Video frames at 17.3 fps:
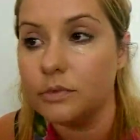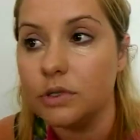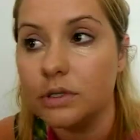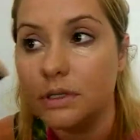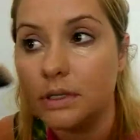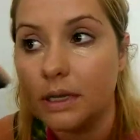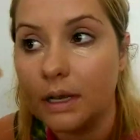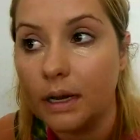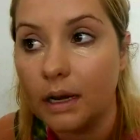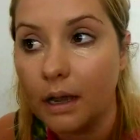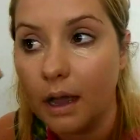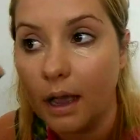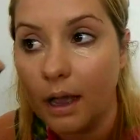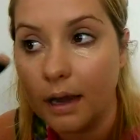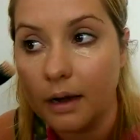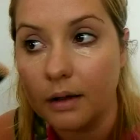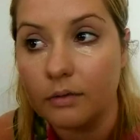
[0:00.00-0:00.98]
Just gonna
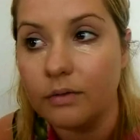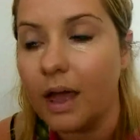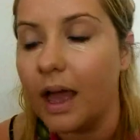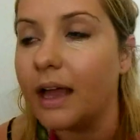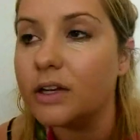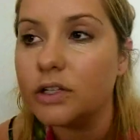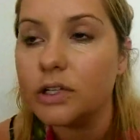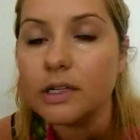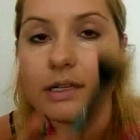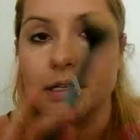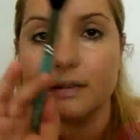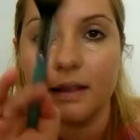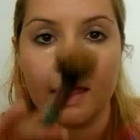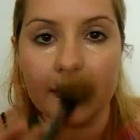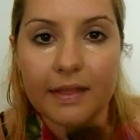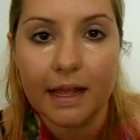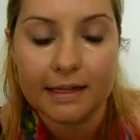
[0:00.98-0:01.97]
kind of, actually
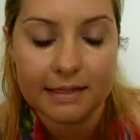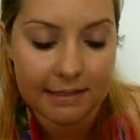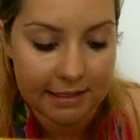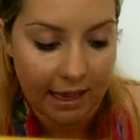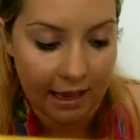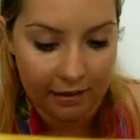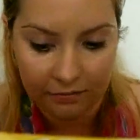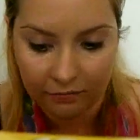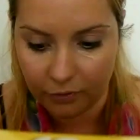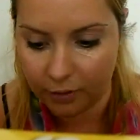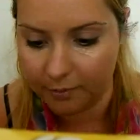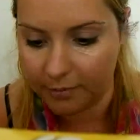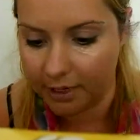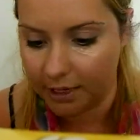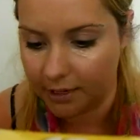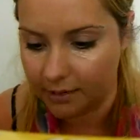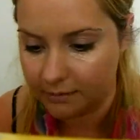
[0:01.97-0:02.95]
let that set for a
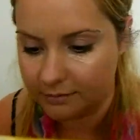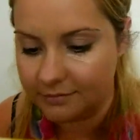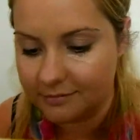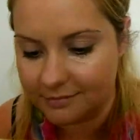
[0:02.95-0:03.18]
minute.